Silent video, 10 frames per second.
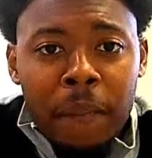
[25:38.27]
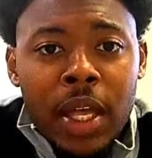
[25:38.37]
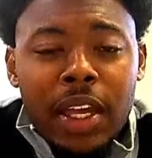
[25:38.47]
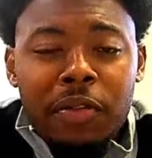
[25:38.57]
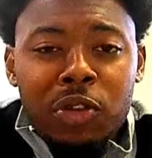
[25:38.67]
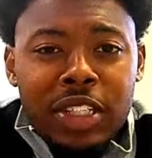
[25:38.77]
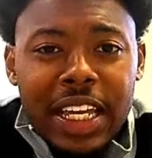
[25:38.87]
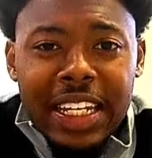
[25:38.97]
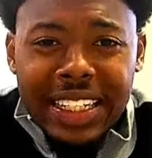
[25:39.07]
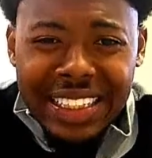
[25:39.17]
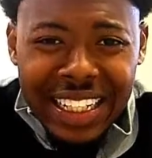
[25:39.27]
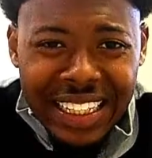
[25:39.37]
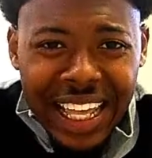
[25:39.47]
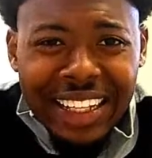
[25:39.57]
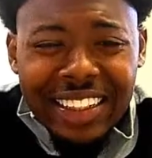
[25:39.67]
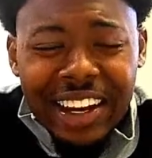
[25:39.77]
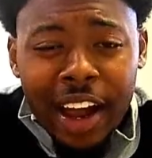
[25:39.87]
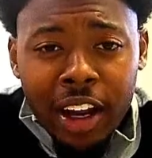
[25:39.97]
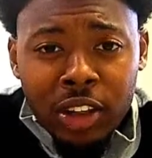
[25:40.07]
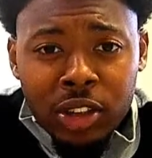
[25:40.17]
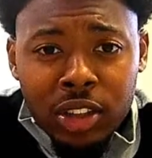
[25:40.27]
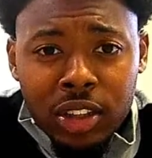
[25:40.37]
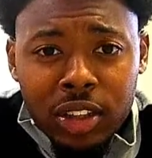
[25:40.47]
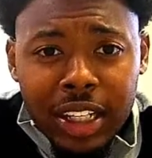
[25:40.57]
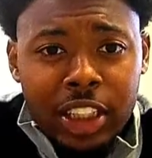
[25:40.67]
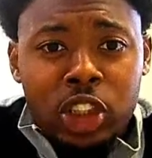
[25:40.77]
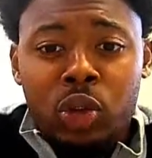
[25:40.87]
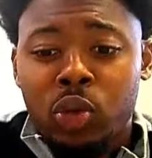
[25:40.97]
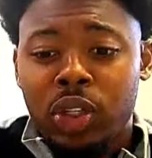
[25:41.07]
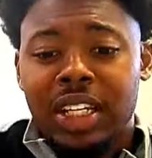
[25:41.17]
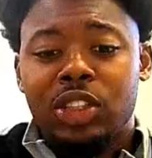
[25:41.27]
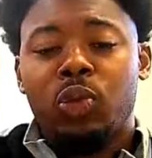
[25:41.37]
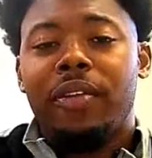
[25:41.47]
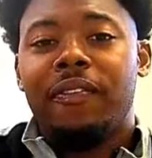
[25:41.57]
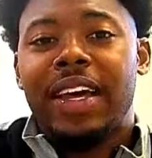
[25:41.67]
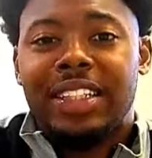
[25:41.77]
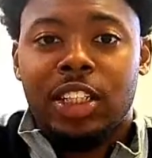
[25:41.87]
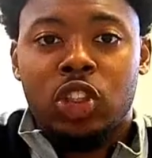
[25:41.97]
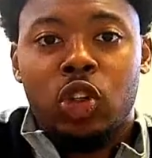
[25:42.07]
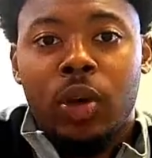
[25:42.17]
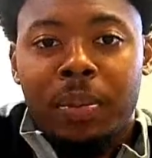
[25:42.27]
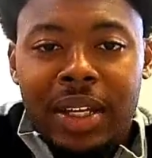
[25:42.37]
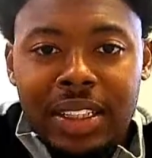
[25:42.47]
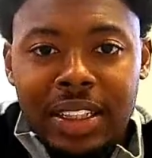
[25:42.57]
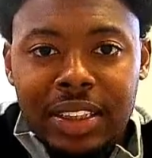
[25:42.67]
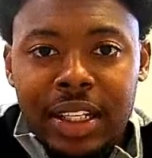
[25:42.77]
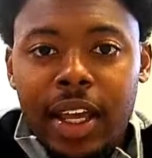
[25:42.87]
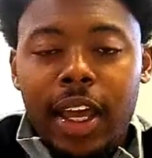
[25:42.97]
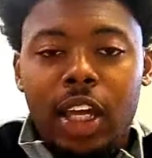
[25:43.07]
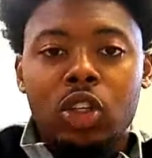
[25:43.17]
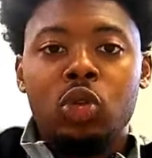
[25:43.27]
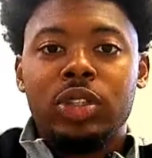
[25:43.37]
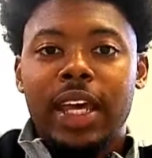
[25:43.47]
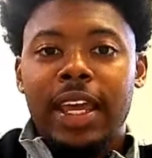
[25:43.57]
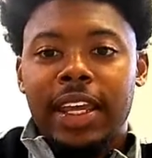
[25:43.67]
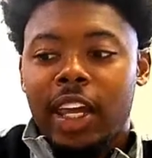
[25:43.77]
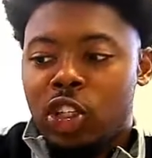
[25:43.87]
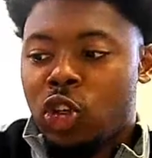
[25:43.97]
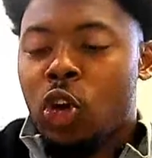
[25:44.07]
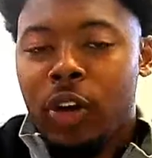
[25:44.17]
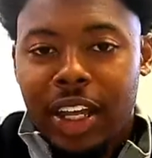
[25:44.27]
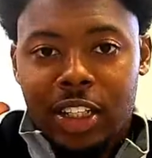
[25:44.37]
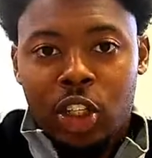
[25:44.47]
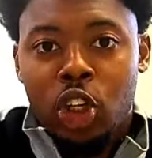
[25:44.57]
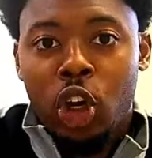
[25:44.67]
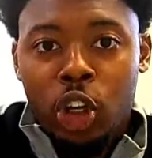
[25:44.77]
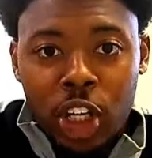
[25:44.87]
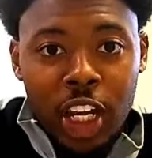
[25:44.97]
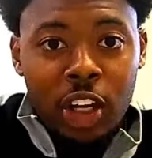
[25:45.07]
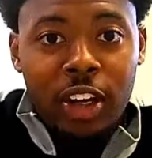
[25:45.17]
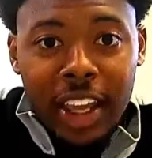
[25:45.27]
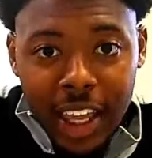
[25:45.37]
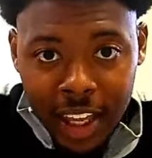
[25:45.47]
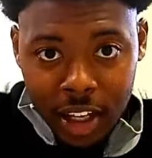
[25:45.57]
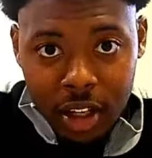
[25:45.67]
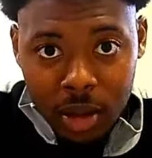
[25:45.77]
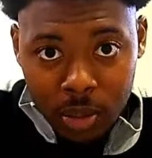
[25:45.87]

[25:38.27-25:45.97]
If you take that $10,000 that you need to invest into your business, and you take that and turn it into your yearly income,